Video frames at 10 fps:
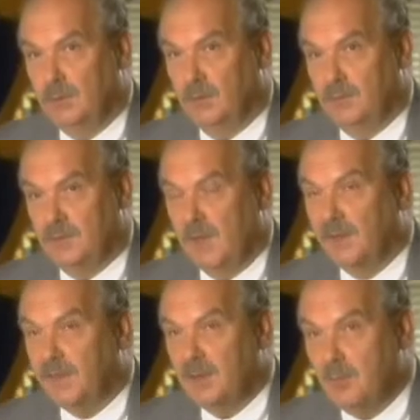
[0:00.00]
There was
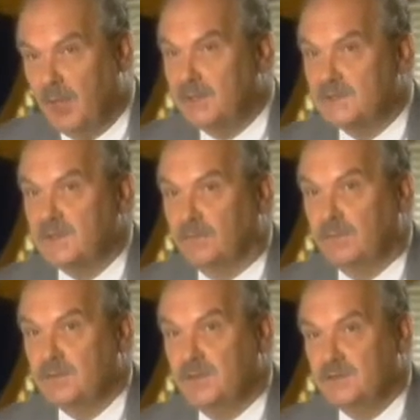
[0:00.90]
nothing but
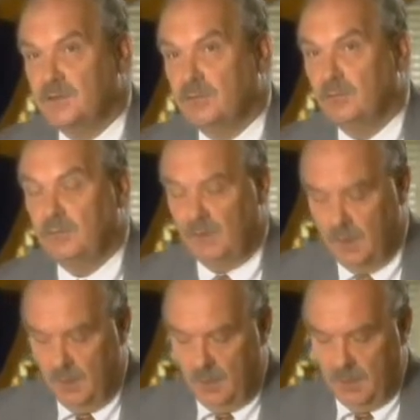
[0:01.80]
selfishness and cruelty,
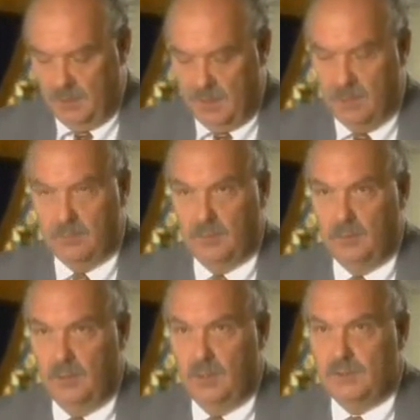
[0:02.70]
and they
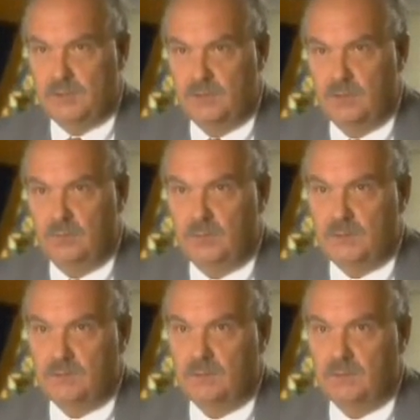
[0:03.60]
were
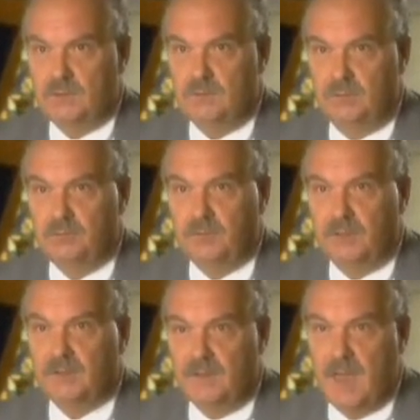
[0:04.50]
doomed to inflict